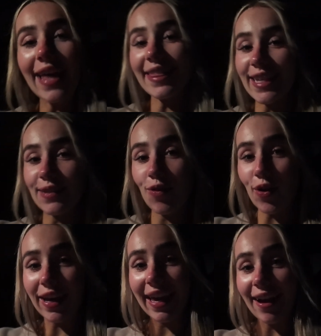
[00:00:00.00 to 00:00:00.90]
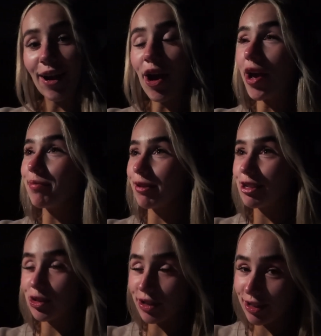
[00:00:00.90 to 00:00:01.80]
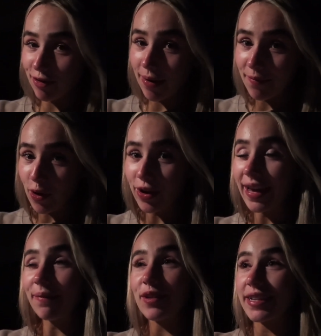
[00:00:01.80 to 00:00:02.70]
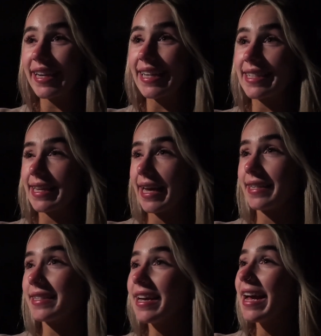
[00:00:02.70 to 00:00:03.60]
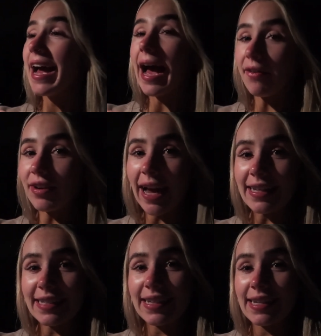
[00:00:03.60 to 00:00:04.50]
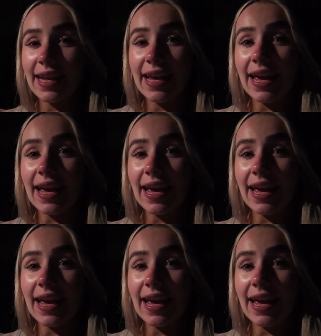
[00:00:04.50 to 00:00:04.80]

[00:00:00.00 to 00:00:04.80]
end this vlog here. Hope you enjoyed the Rome vlog. If you did get to the end, haven't edited it